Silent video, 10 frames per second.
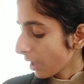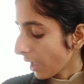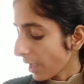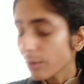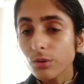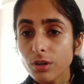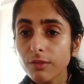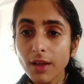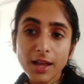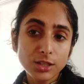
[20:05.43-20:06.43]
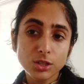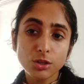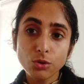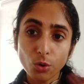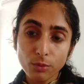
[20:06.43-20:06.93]
I would have
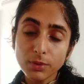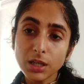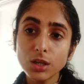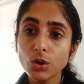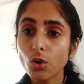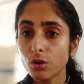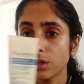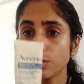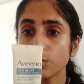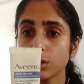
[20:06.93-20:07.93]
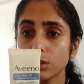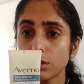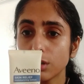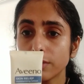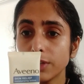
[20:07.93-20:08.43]
normally gone in with
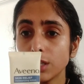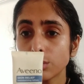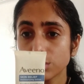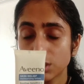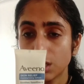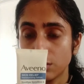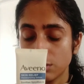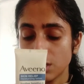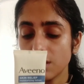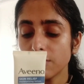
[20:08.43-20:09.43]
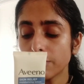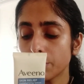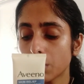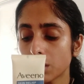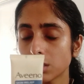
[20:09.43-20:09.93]
the Aveeno Skin Relief,
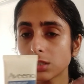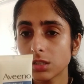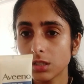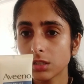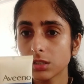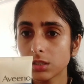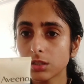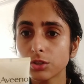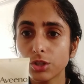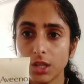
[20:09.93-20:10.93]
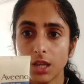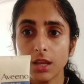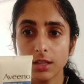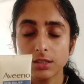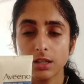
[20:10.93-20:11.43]
but since
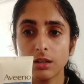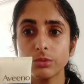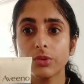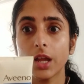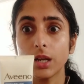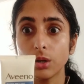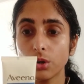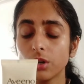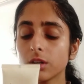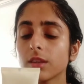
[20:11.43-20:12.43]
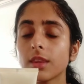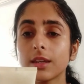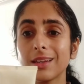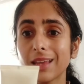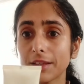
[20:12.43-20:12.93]
today itself I learned that
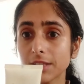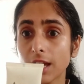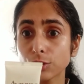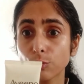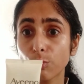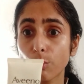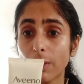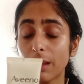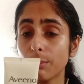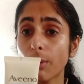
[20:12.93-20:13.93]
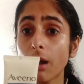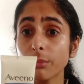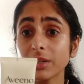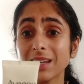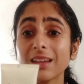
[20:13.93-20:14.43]
it has isopropyl
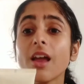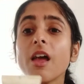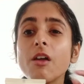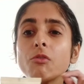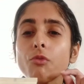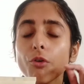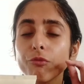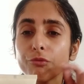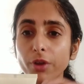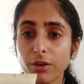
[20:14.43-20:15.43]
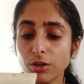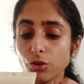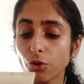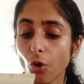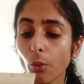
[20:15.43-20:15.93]
palmitate on very
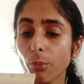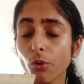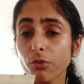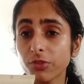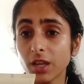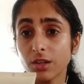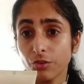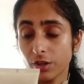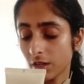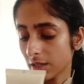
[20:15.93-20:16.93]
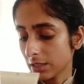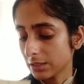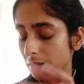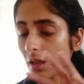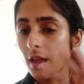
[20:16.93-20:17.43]
top of the ingredient
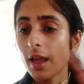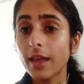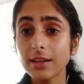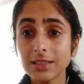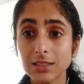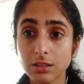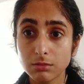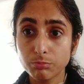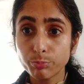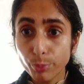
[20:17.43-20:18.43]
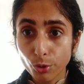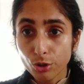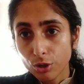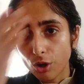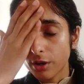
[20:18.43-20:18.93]
list and it's a pore
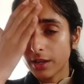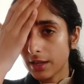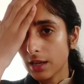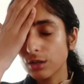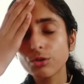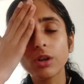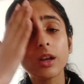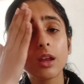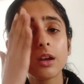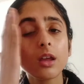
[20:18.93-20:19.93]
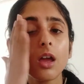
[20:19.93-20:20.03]
clogging ingredient,